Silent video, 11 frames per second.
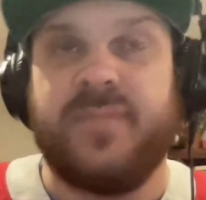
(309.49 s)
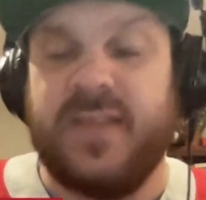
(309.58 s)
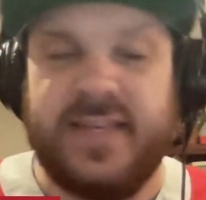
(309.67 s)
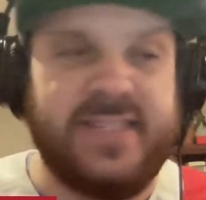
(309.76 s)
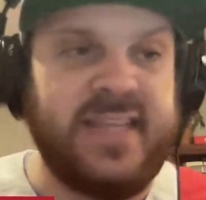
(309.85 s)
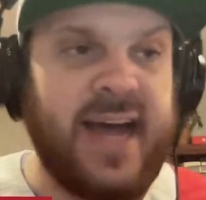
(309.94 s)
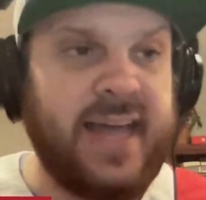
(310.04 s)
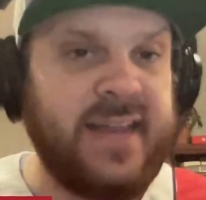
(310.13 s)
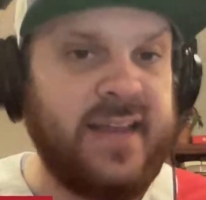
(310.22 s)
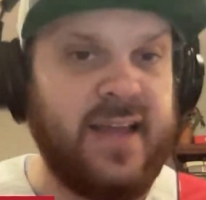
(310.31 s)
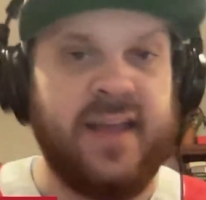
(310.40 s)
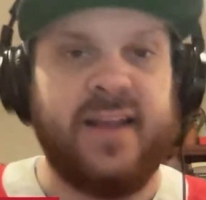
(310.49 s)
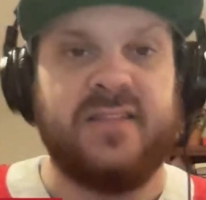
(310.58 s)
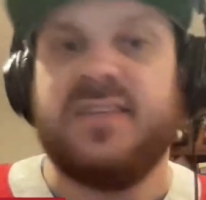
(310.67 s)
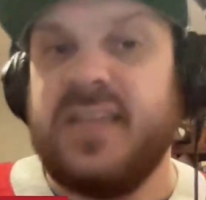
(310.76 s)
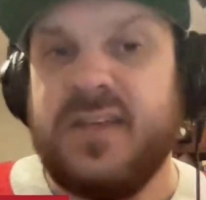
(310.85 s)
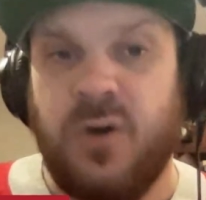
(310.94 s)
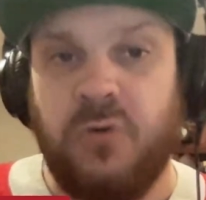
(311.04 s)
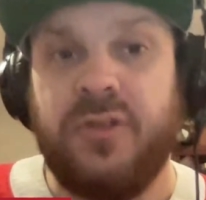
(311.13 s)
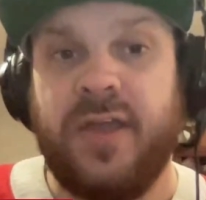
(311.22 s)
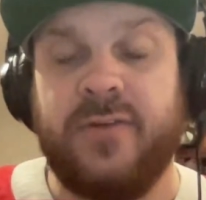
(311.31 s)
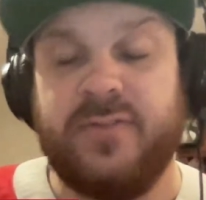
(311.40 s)
He's not an elite
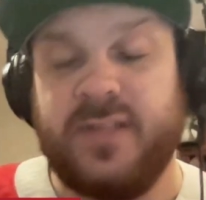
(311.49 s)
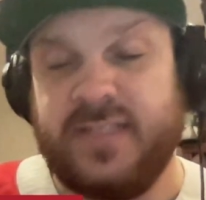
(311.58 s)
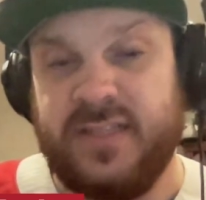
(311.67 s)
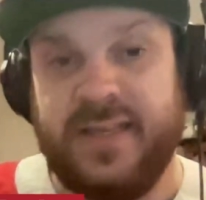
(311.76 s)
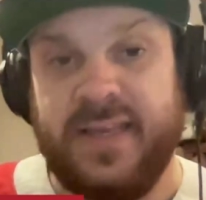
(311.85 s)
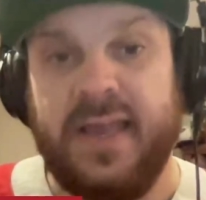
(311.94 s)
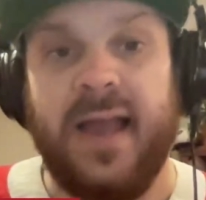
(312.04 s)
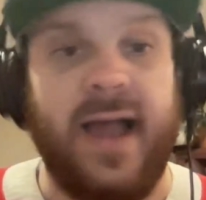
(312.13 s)
goaltender in this league.